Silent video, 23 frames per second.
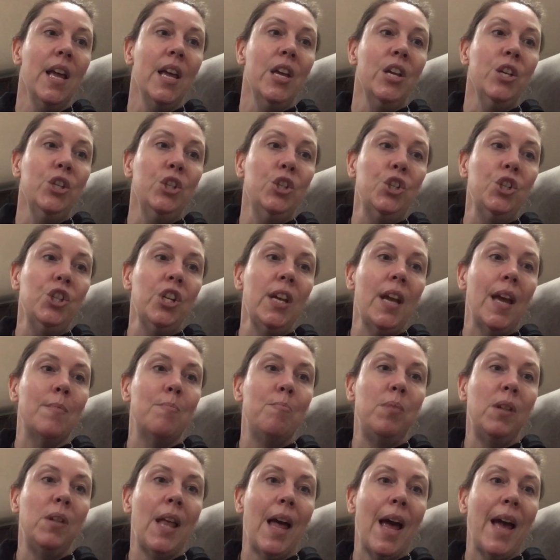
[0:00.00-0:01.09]
She
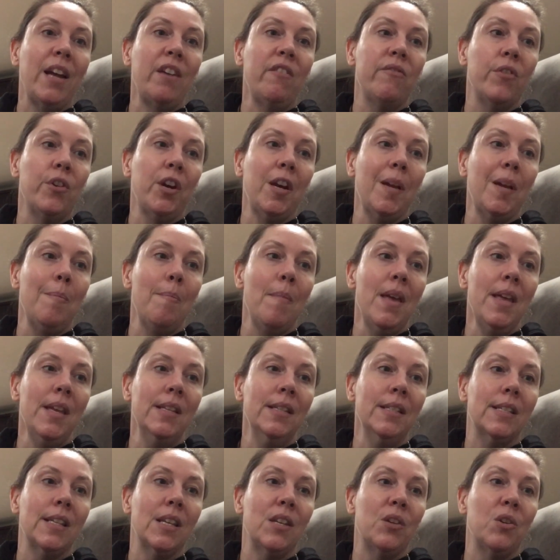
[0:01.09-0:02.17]
had black, furry
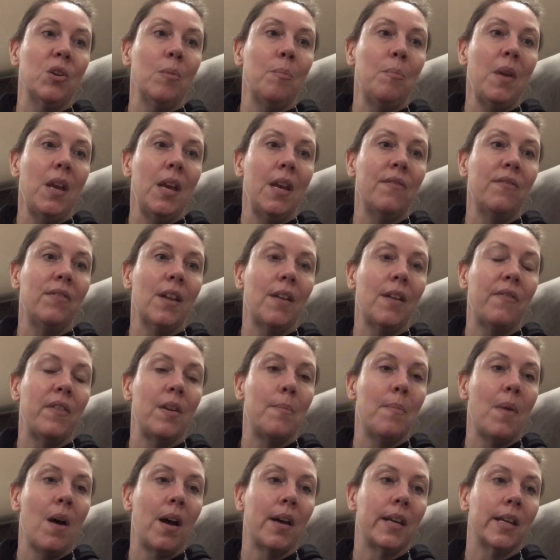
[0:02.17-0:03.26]
mittens in her pink, fluffy
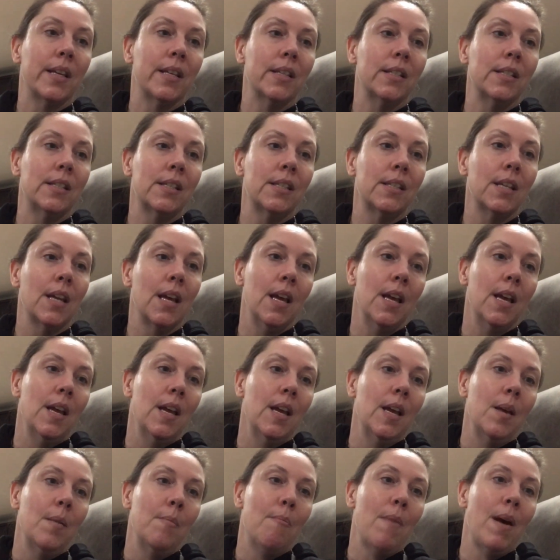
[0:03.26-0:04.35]
pockets.
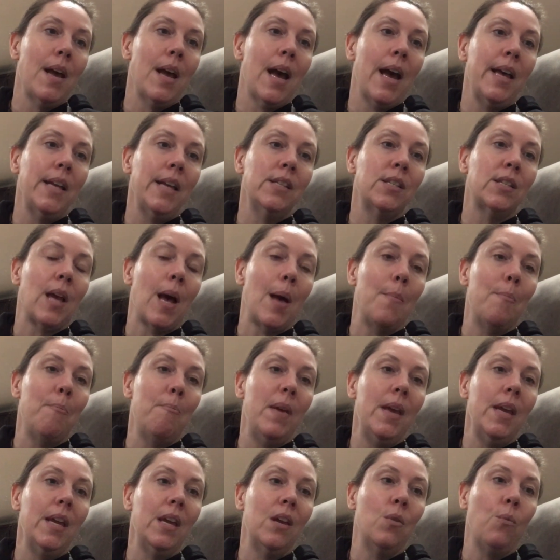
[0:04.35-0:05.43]
My eyes got
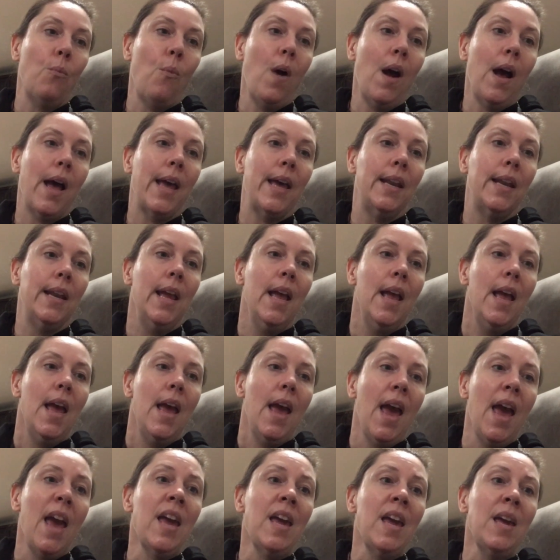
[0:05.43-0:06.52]
big and wide.
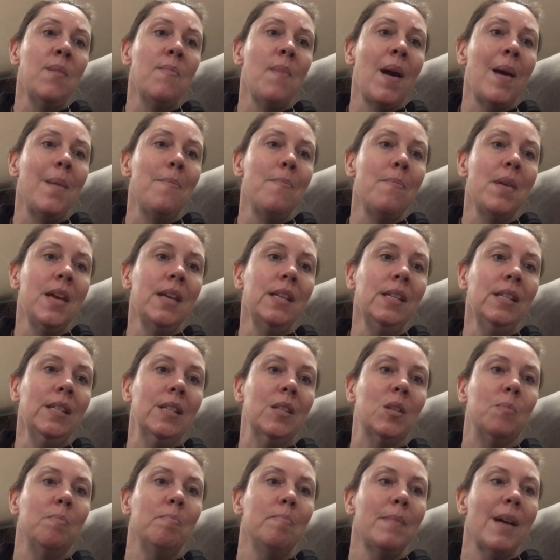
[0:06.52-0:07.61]
"Hey, my
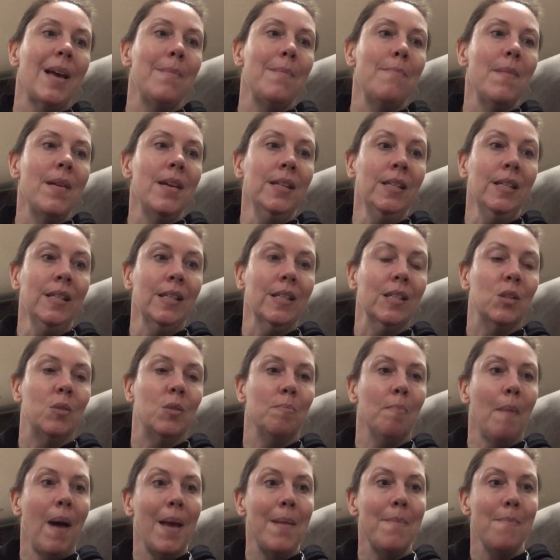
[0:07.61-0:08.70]
mittens, my mittens,
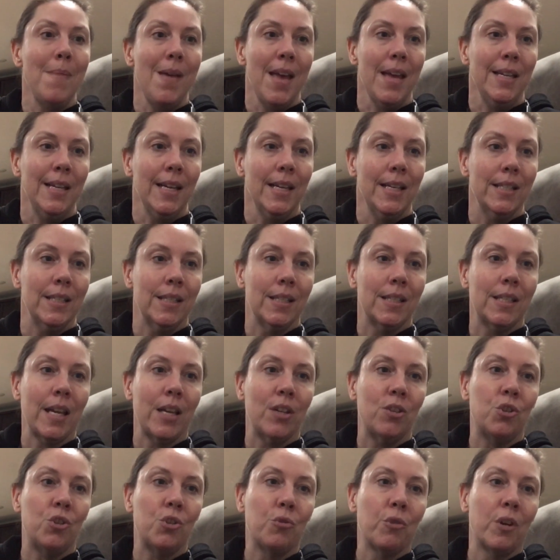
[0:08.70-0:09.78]
my mittens!" I
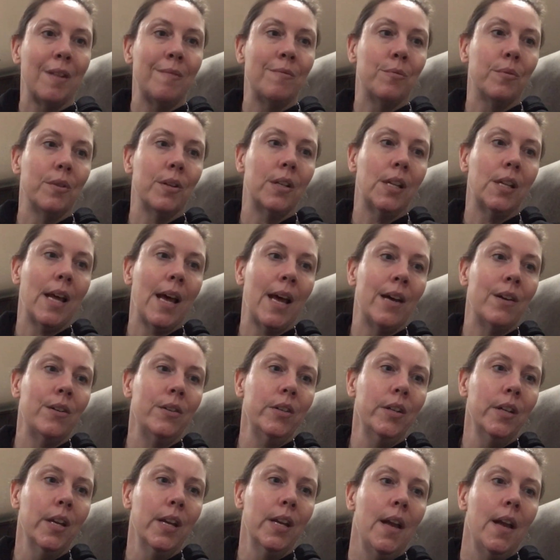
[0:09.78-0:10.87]
screamed real loud.
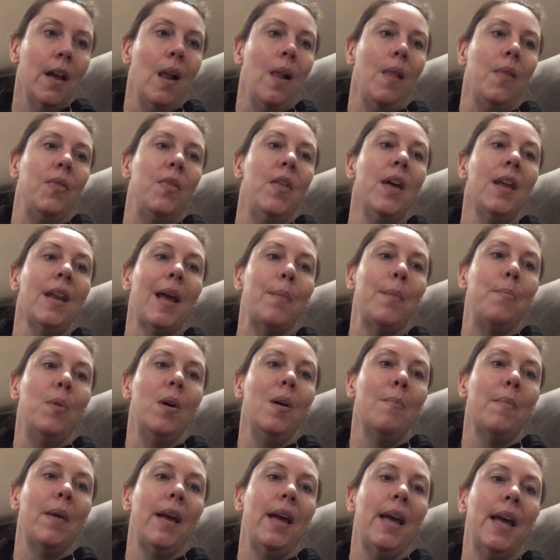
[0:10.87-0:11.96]
Then I
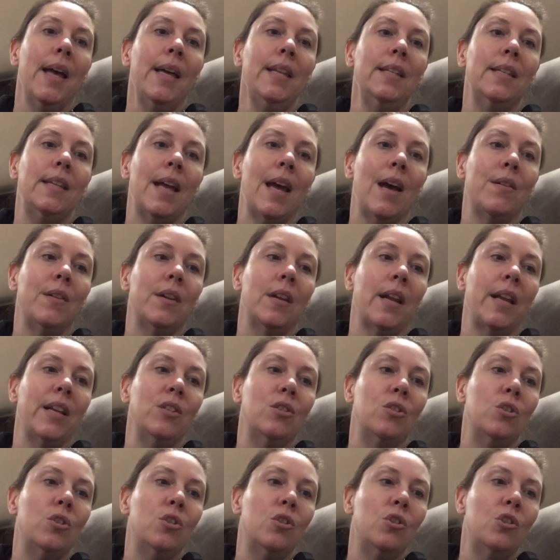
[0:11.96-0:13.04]
put my head down and I
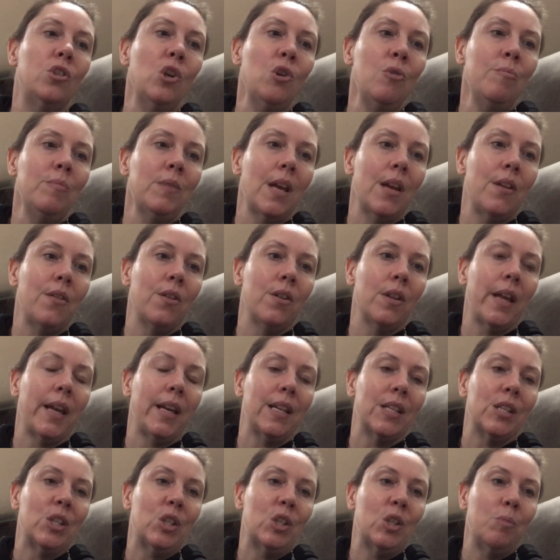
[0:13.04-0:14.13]
zoomed at her like
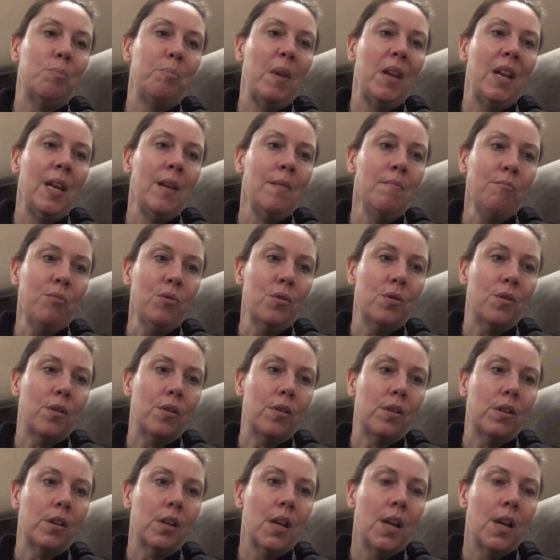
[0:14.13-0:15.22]
a speeding
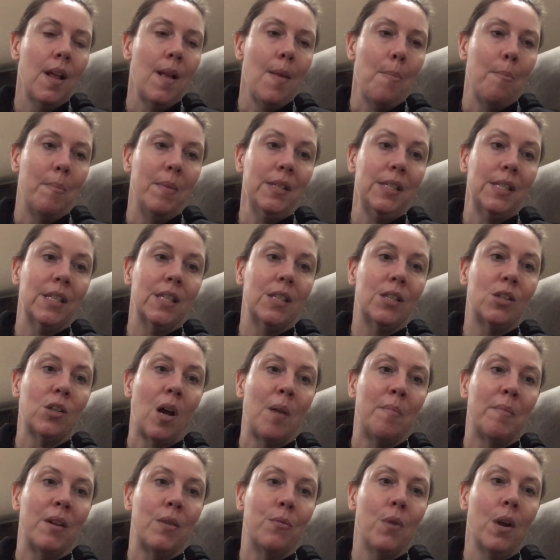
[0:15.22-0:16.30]
bull. Mrs. saw
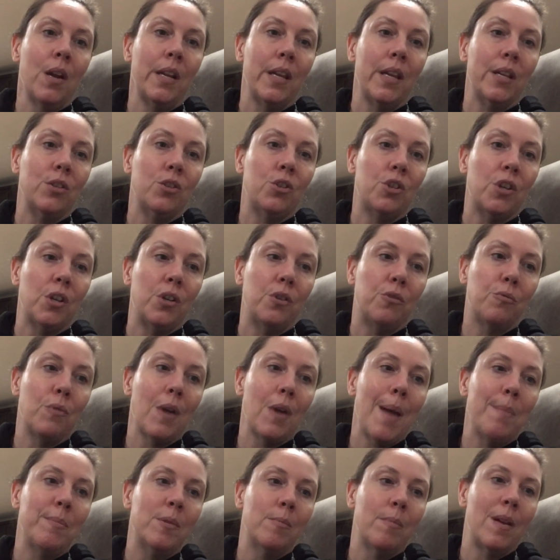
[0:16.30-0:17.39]
me running. She
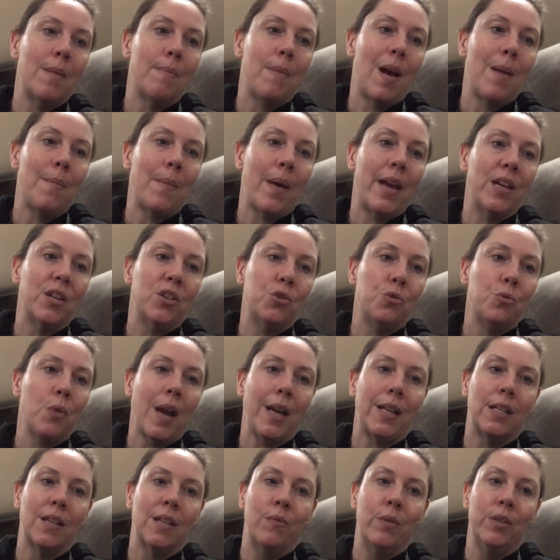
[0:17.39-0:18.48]
grabbed me by my
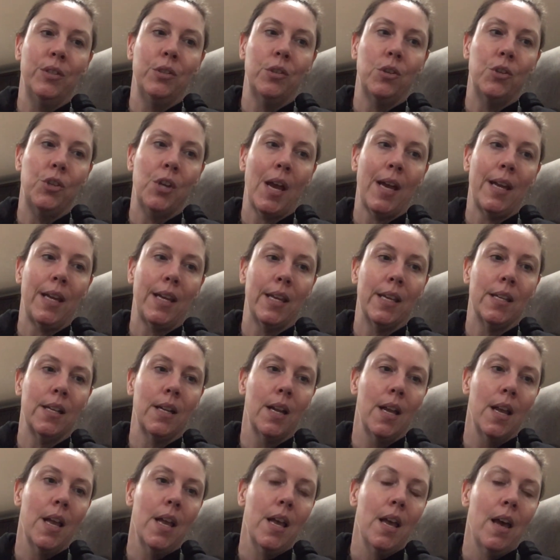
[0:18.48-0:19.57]
attractive winter jacket.
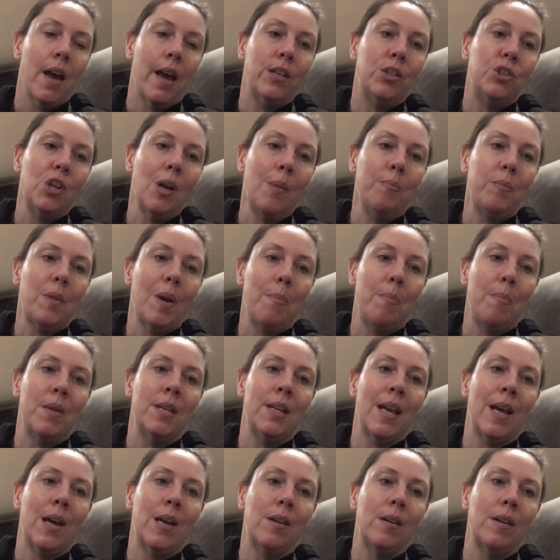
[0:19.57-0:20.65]
I jumped up and
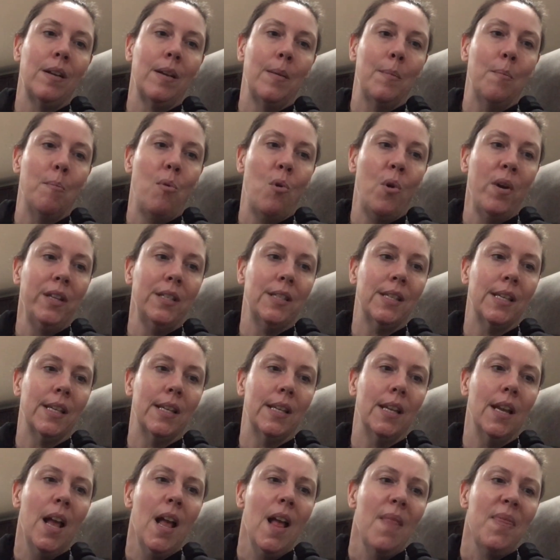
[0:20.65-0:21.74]
down and pointed.
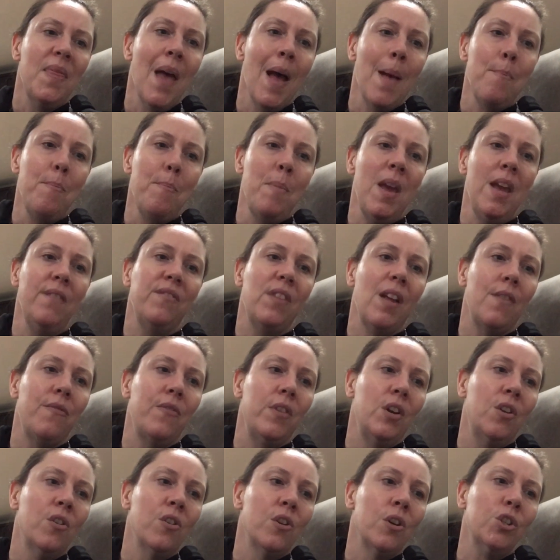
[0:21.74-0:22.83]
"That pink
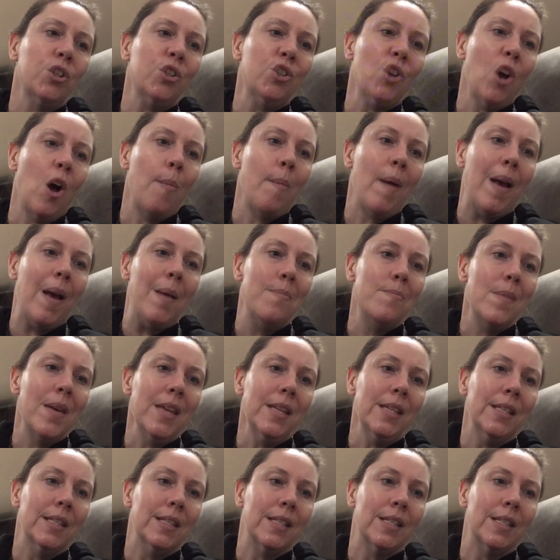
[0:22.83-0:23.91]
fluffy girl stole my
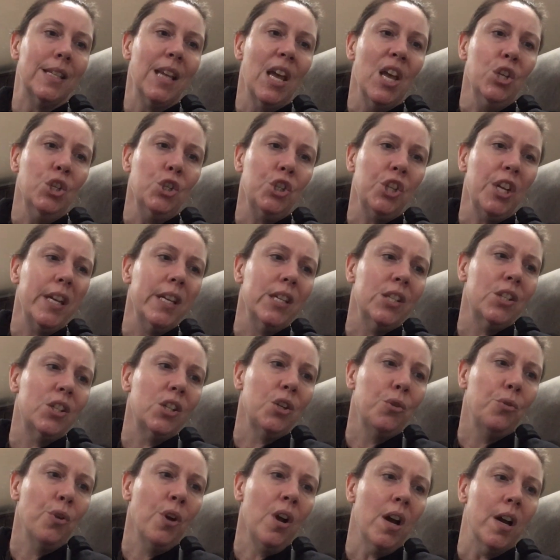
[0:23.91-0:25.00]
mittens. She is the
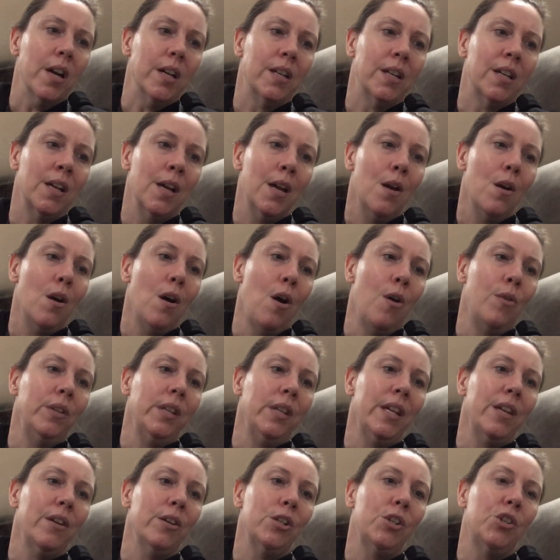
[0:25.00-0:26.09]
Crook.
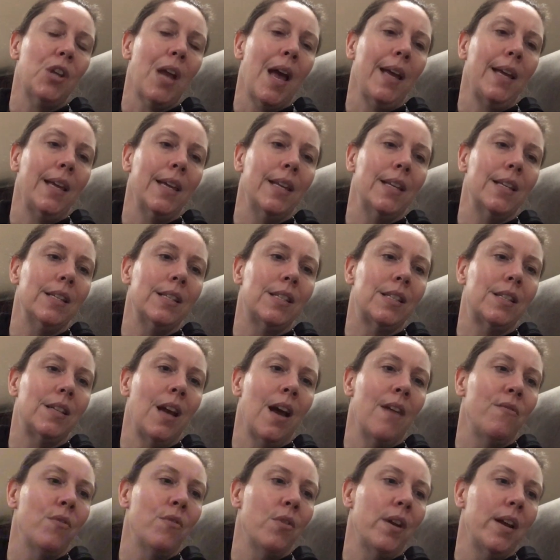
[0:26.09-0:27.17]
Only her jacket is
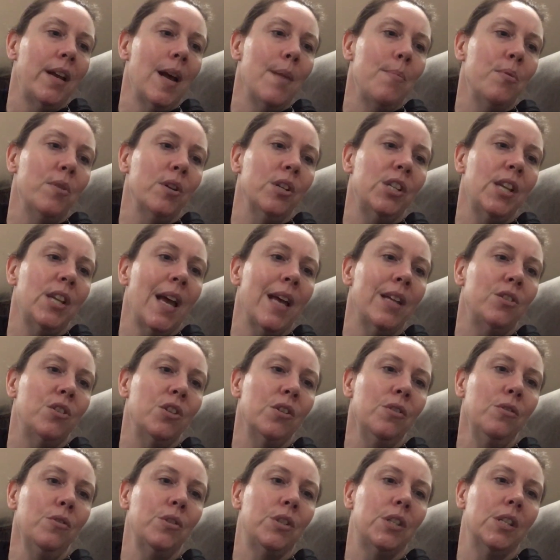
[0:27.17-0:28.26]
covering up her
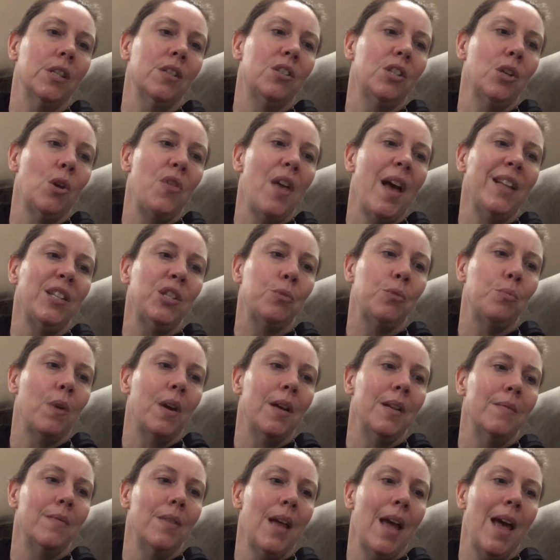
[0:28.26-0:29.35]
tattoos, and so that's
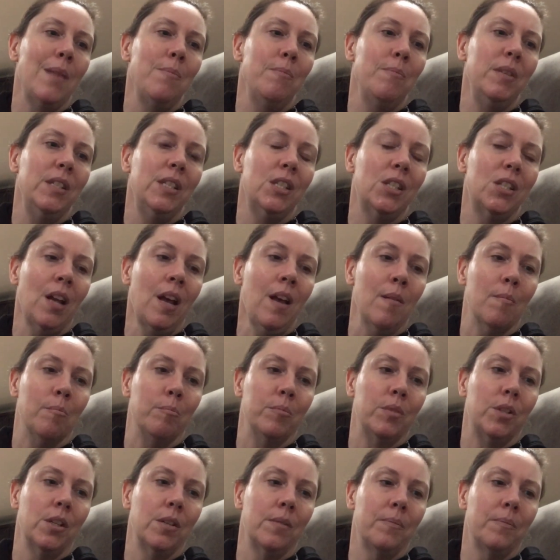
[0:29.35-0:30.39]
what had me stumped."